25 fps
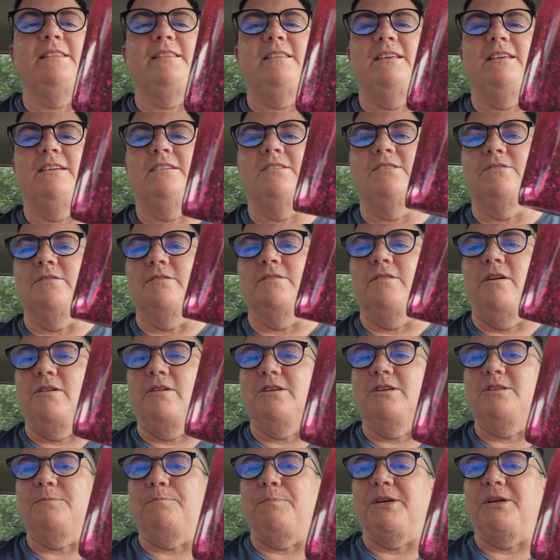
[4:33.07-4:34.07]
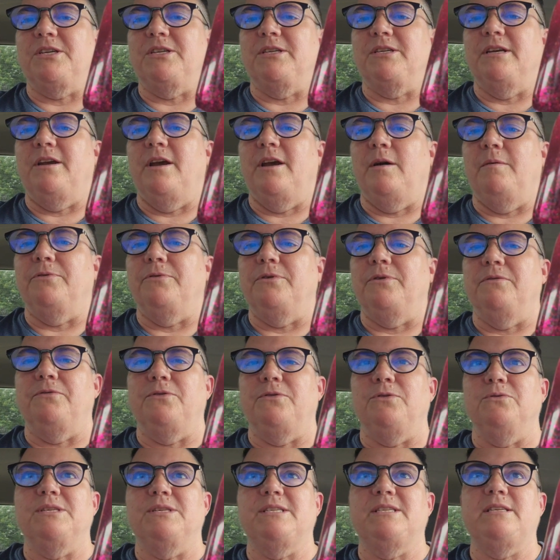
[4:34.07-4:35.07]
These are especially helpful if
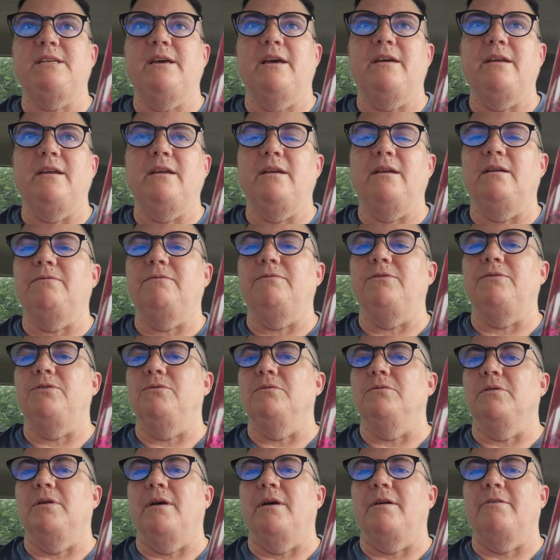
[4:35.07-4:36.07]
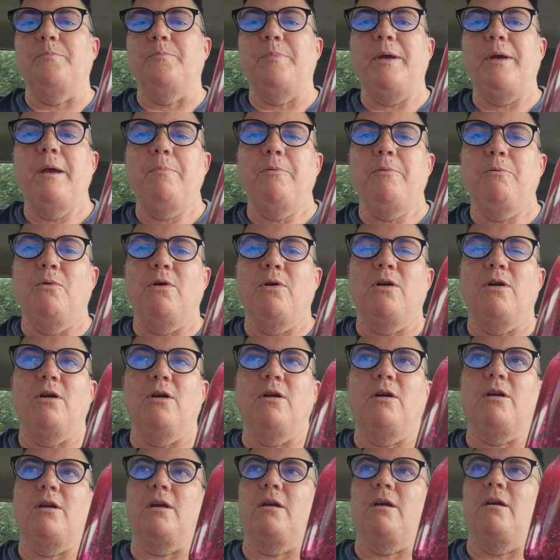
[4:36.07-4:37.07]
you study, if you do a lot of
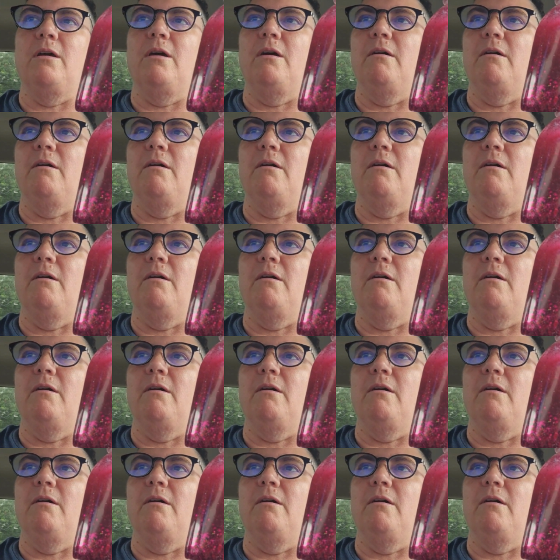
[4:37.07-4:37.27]
paperwork,